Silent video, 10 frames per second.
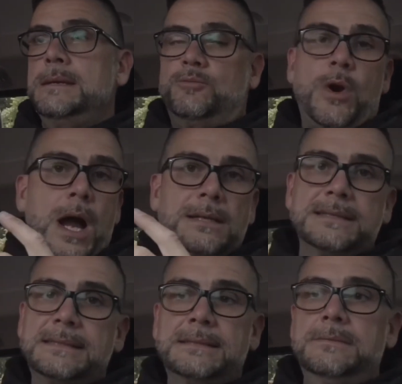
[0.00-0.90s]

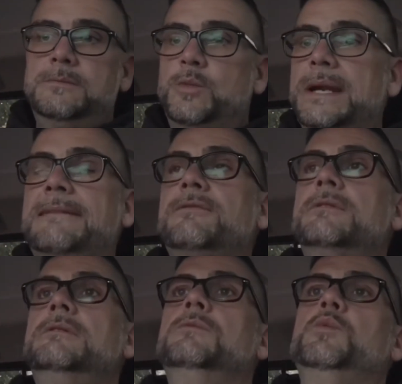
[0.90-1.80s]
Rocks,
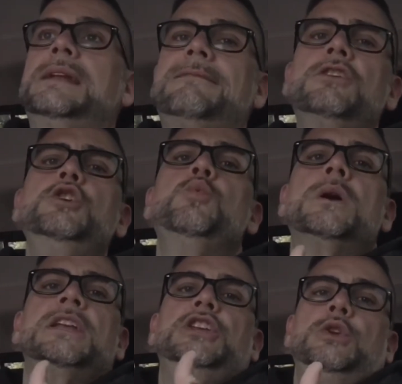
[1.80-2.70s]
whatever you
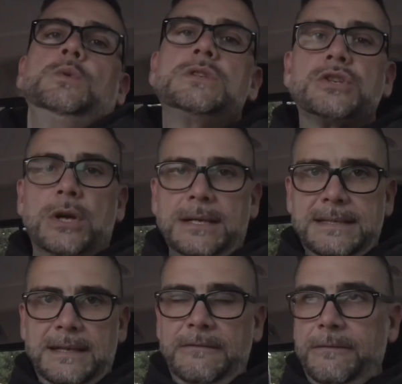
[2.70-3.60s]
want to use truck
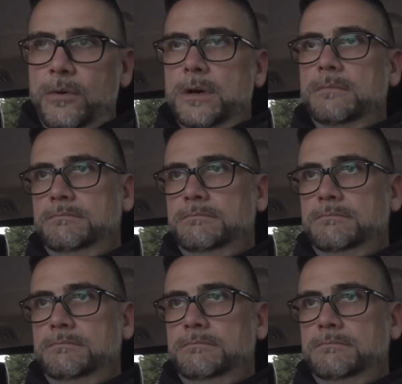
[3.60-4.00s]
stuff for.